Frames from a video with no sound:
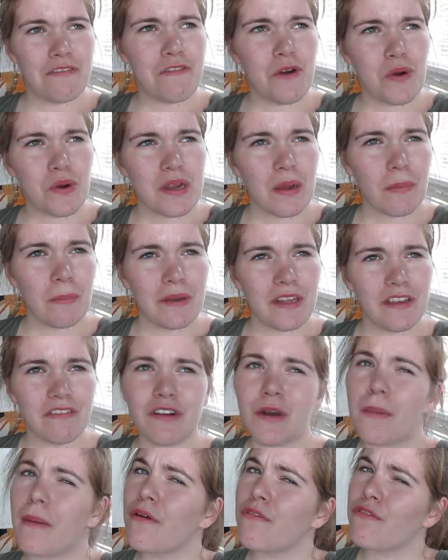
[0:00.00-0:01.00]
phone company
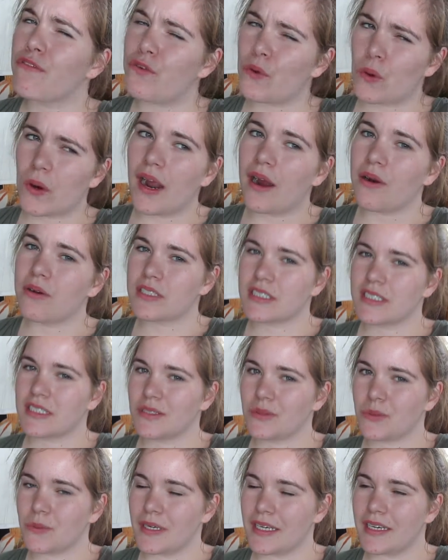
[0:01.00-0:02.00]
for about four hours
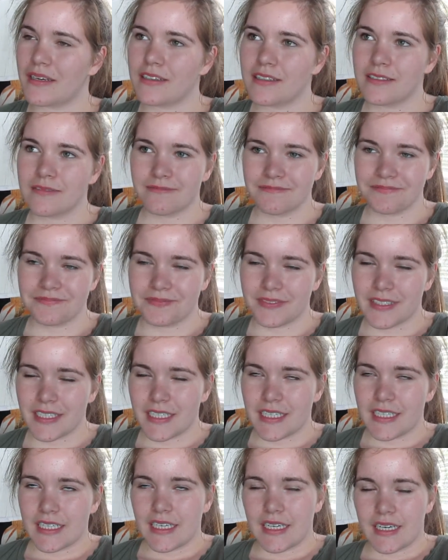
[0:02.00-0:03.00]
this week,
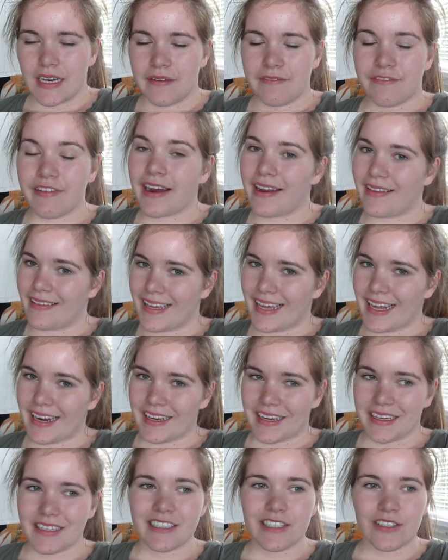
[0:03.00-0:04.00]
I'm finally
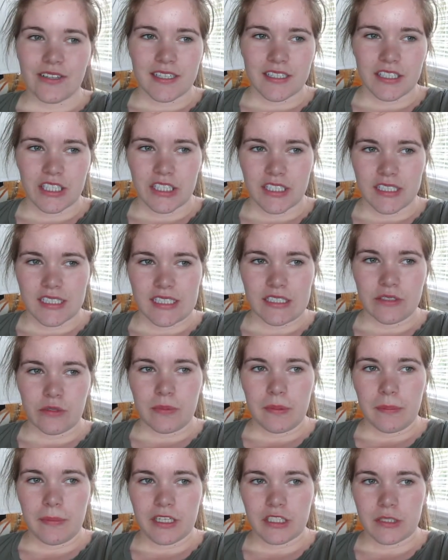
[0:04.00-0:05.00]
getting it, so that's good. It will
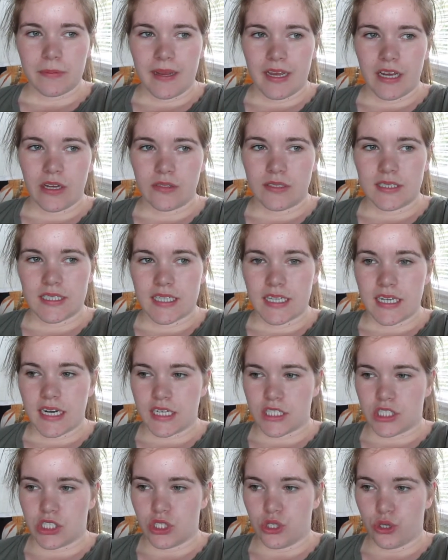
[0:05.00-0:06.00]
be mailed to my house in the
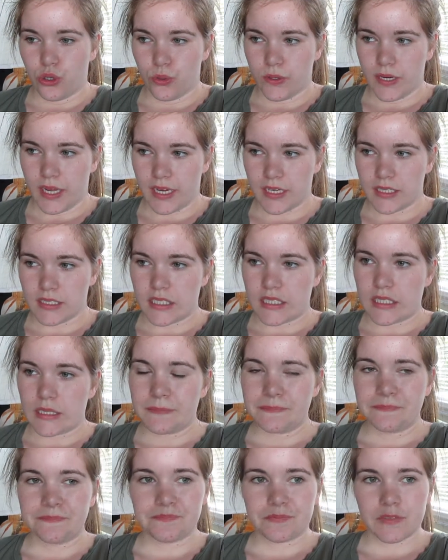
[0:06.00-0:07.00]
next two days.
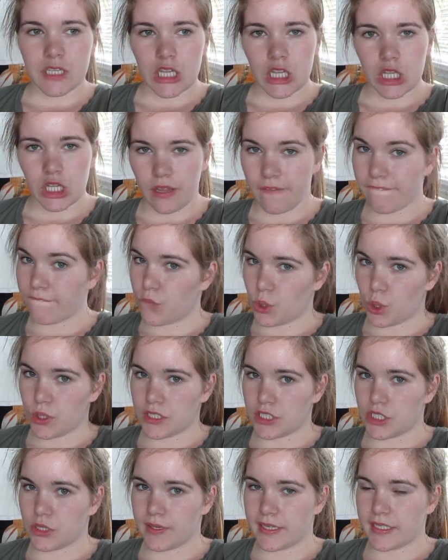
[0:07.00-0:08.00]
Looking
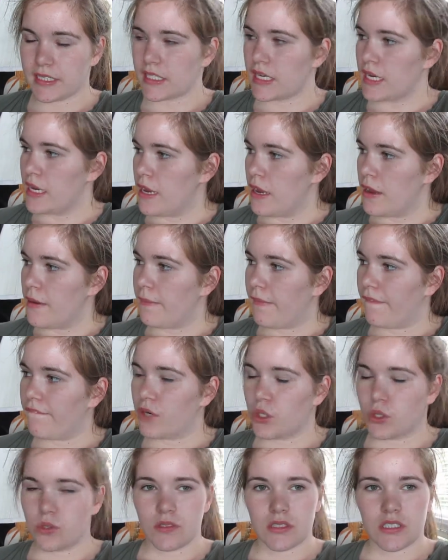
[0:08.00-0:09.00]
forward to it. My
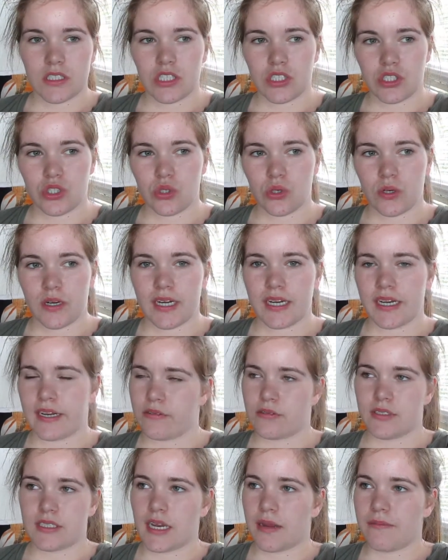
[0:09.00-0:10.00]
phone's destroyed. It
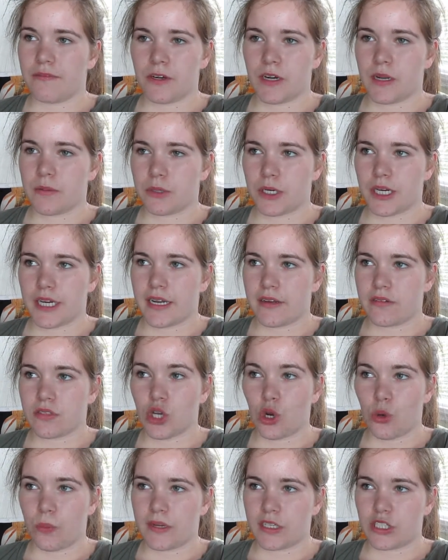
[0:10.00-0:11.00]
was time for an upgrade. I was
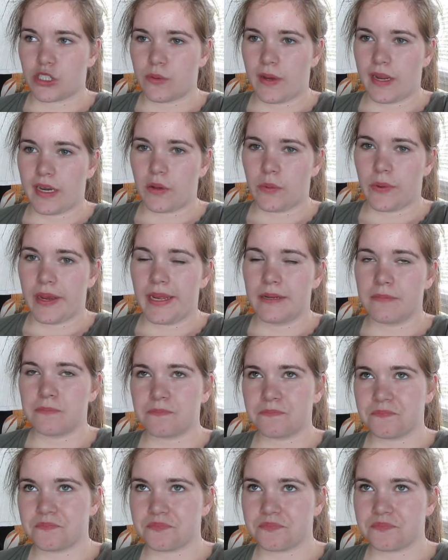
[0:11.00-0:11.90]
hoping to anyway.